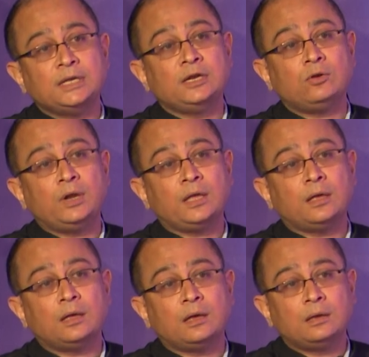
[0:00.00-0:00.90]
including
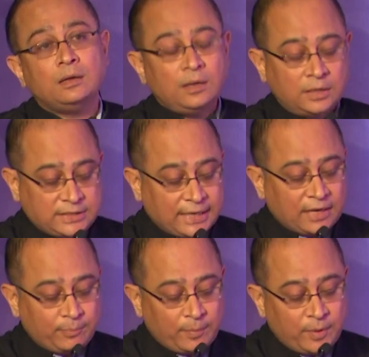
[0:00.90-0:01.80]
Czech
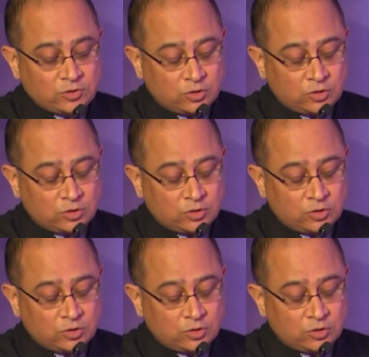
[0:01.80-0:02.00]
Republic.